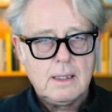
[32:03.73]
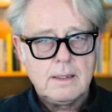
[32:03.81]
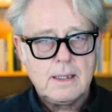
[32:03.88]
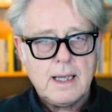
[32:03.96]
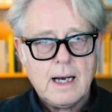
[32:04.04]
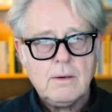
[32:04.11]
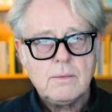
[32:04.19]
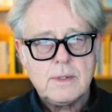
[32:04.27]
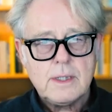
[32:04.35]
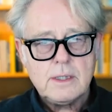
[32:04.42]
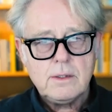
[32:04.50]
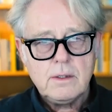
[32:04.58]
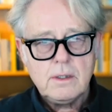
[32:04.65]
now
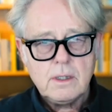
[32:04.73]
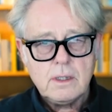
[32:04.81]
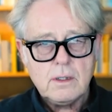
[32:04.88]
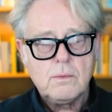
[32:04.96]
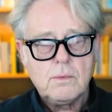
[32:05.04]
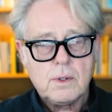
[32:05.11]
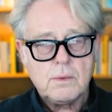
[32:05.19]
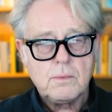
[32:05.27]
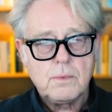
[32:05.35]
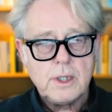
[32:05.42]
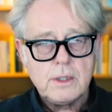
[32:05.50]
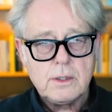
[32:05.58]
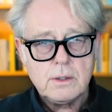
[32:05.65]
when you know what
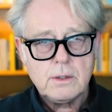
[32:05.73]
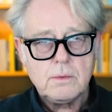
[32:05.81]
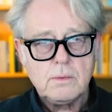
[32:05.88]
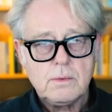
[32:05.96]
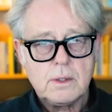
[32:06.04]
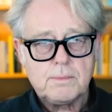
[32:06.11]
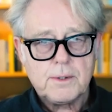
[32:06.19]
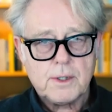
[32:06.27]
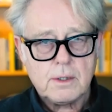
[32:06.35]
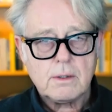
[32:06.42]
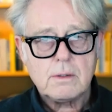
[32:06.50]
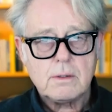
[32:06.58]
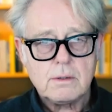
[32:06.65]
we do the
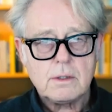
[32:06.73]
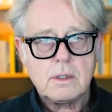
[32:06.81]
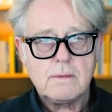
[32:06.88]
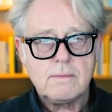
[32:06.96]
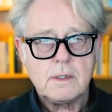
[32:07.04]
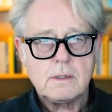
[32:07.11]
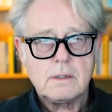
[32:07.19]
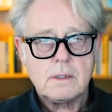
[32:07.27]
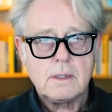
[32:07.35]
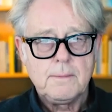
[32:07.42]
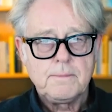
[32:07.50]
product or service